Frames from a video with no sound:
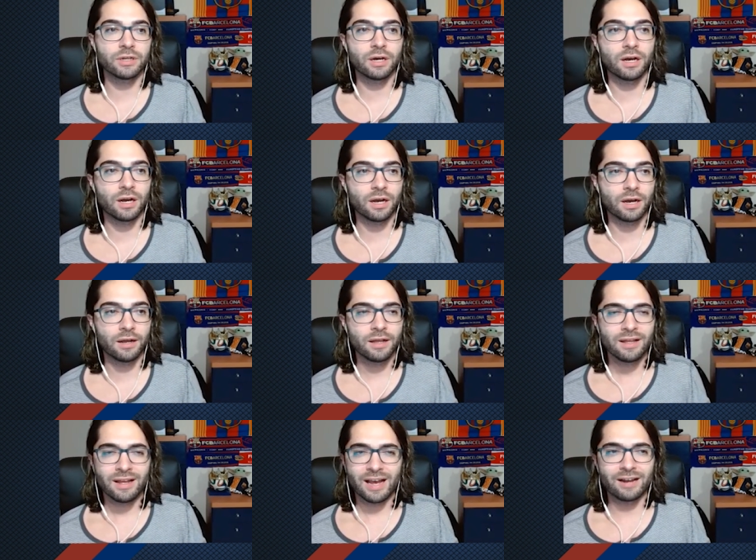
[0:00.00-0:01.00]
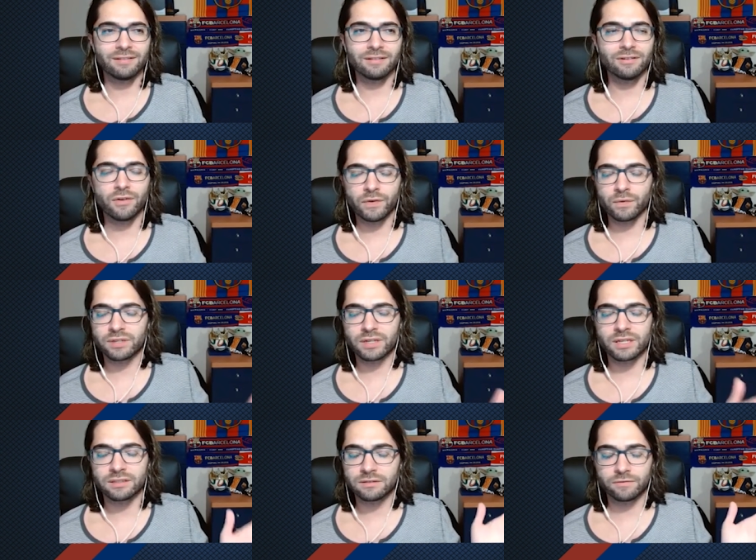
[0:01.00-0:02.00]
Uh, I don't know if it was
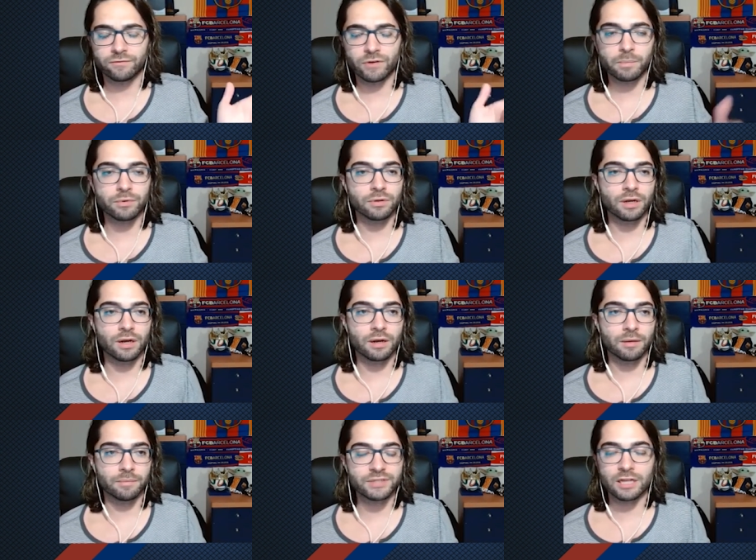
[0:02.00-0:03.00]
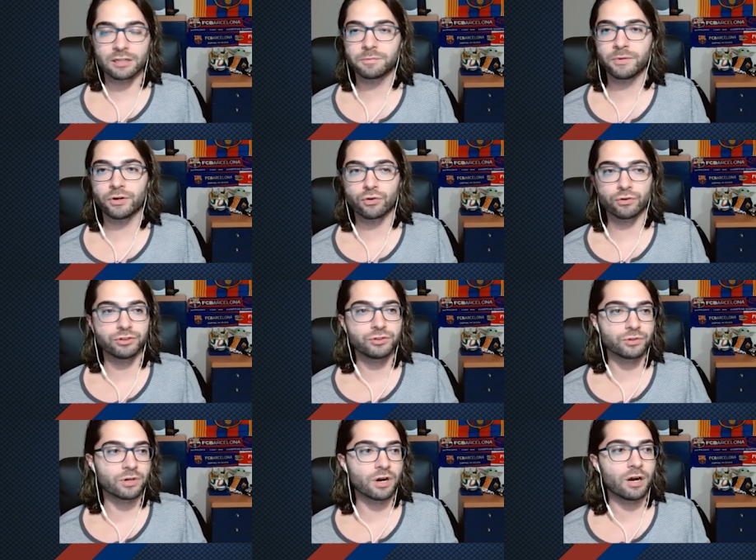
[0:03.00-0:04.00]
against the Red Bull um, Salzburg or
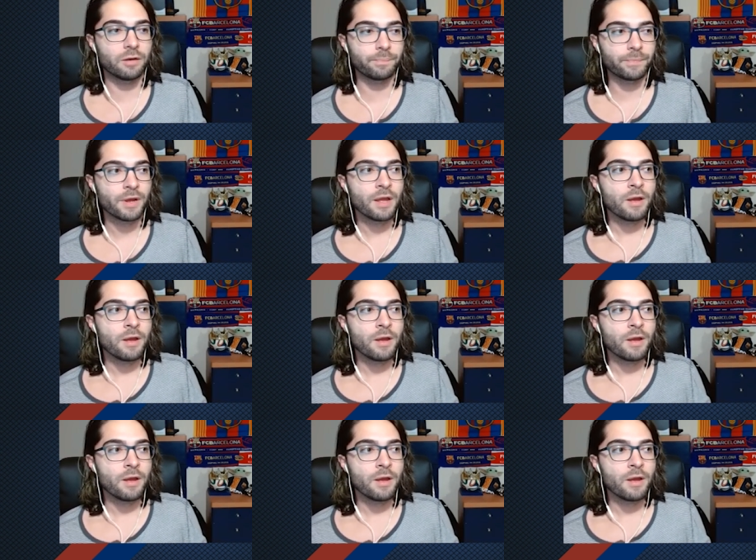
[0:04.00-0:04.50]
Stuttgart,